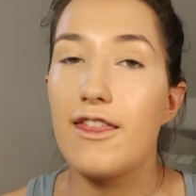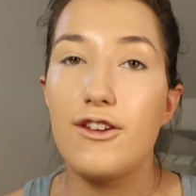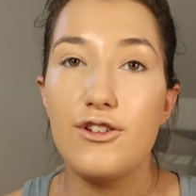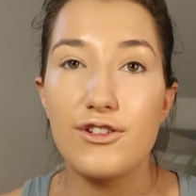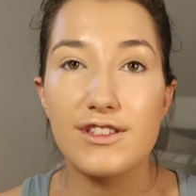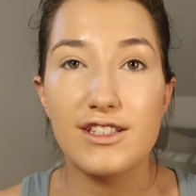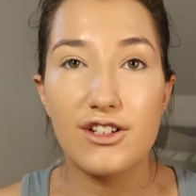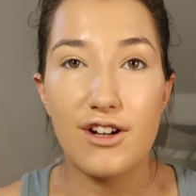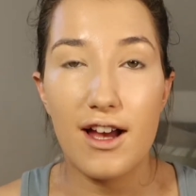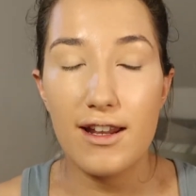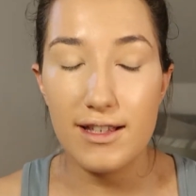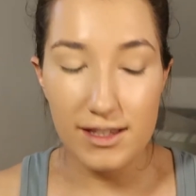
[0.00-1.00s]
nooks and
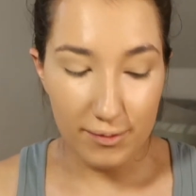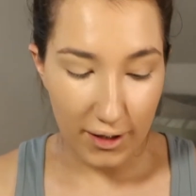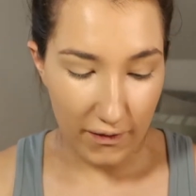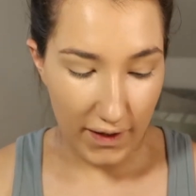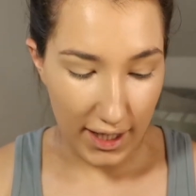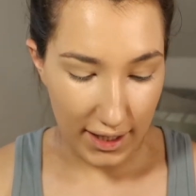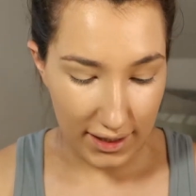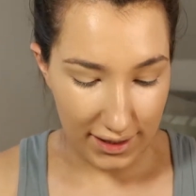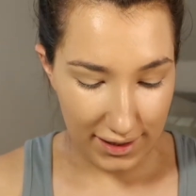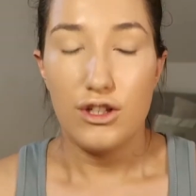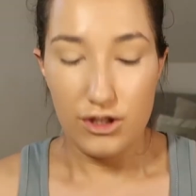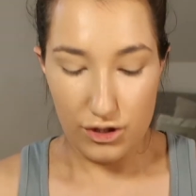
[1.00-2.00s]
crannies of my face.
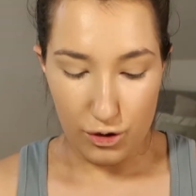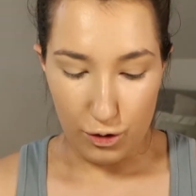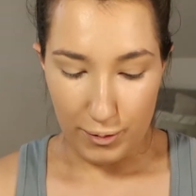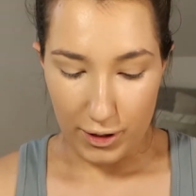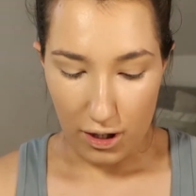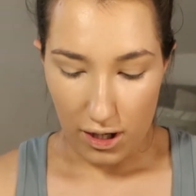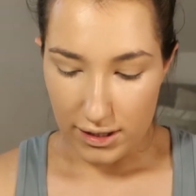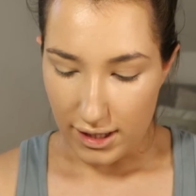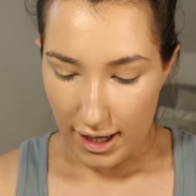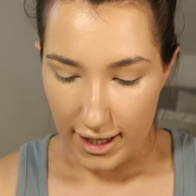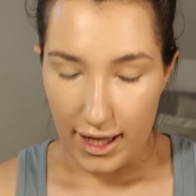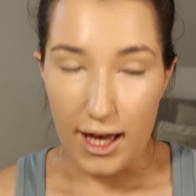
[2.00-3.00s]
So because
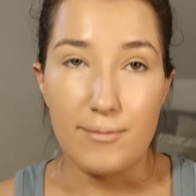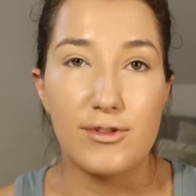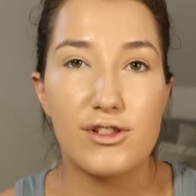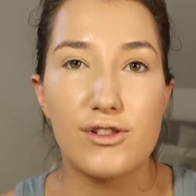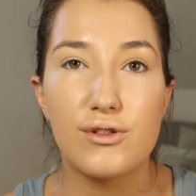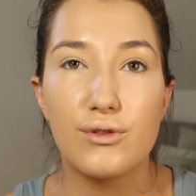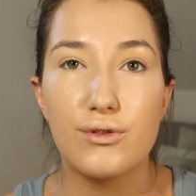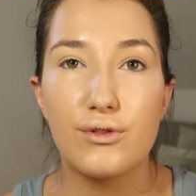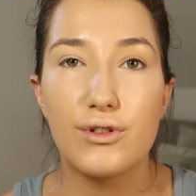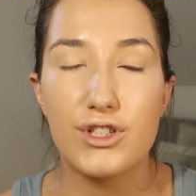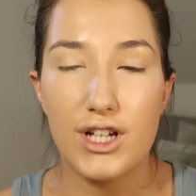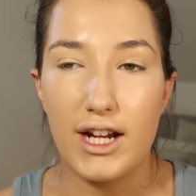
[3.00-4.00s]
I am
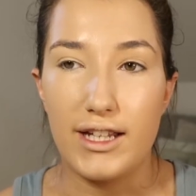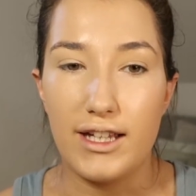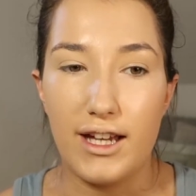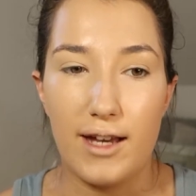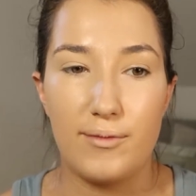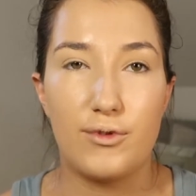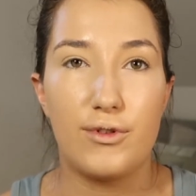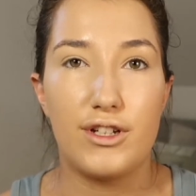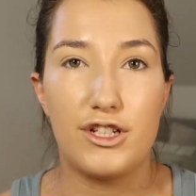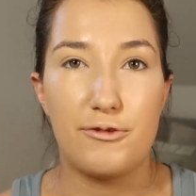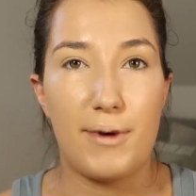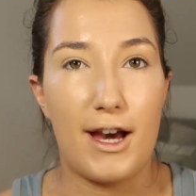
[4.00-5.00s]
so shiny, I'm going
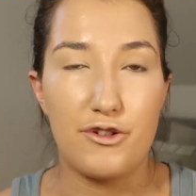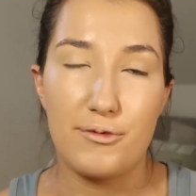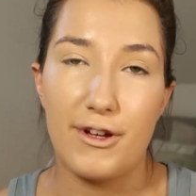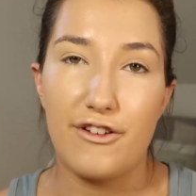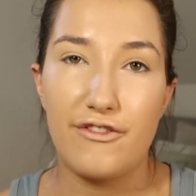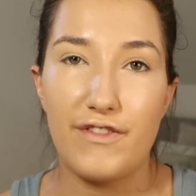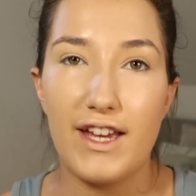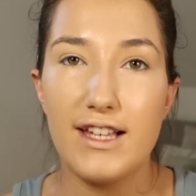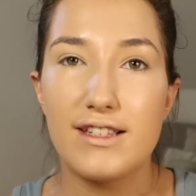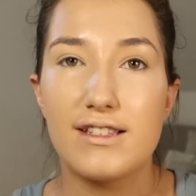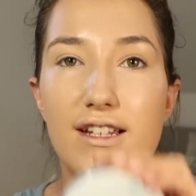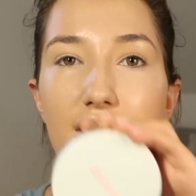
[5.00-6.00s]
to powder my
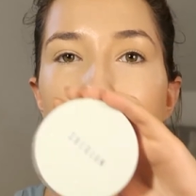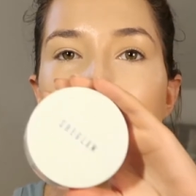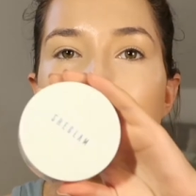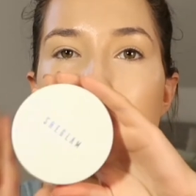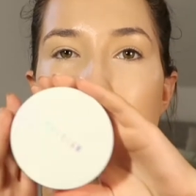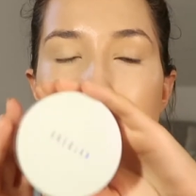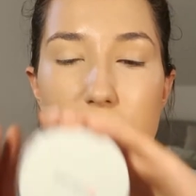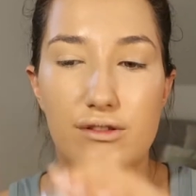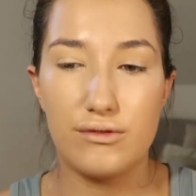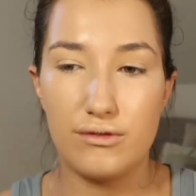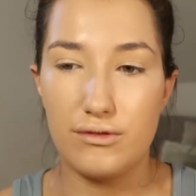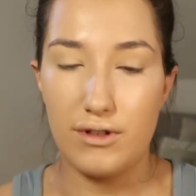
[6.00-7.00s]
face now.
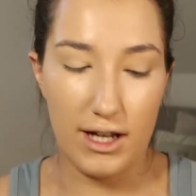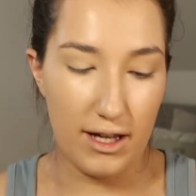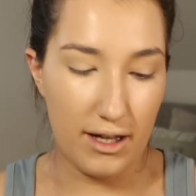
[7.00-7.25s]
So